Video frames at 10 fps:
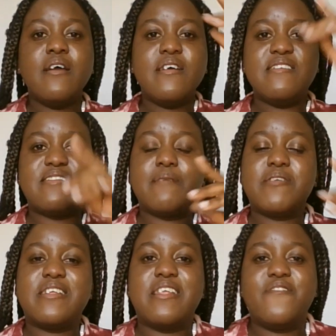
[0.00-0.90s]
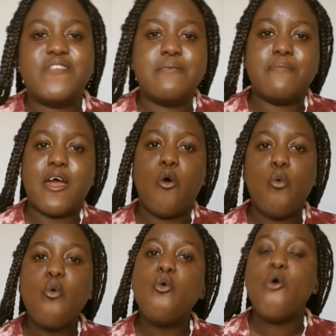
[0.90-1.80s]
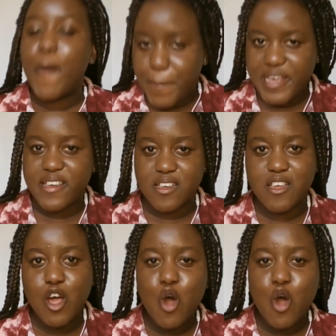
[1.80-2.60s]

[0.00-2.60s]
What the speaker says: His stepdad left him a whopping